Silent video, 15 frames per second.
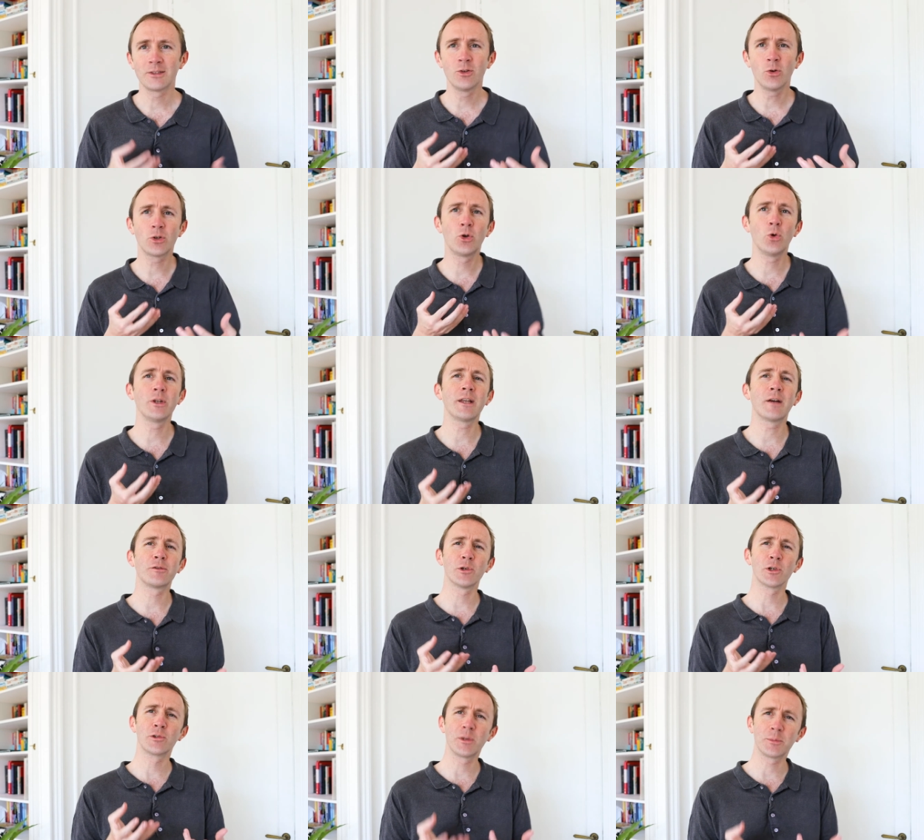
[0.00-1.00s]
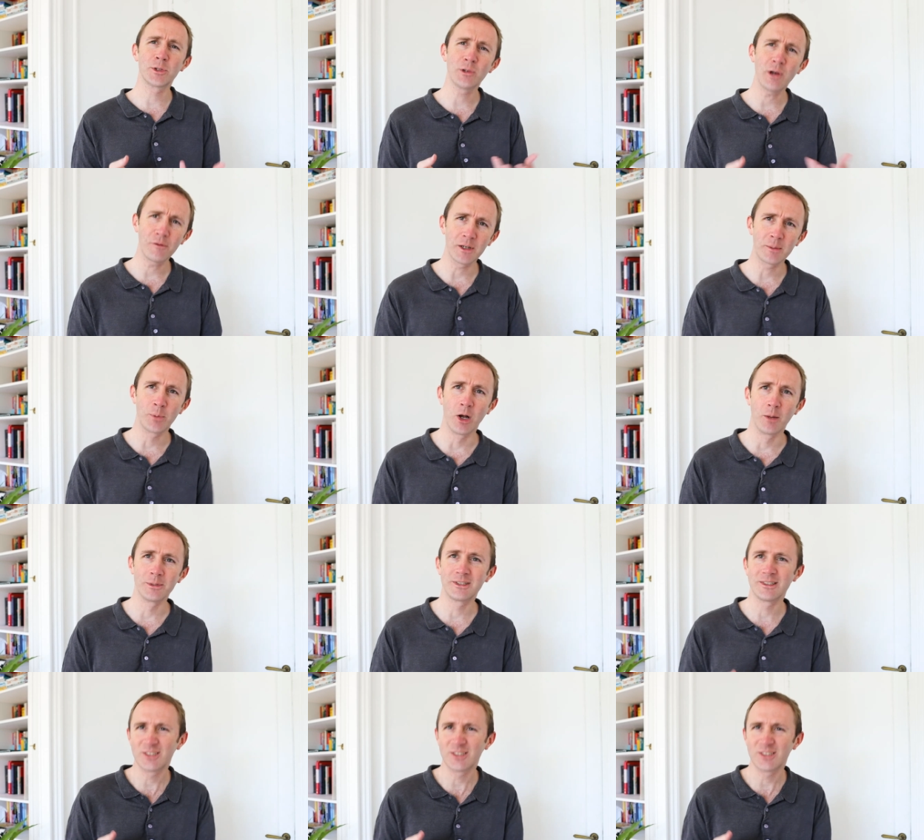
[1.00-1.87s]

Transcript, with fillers: it's not calling that for a cryptographic purpose,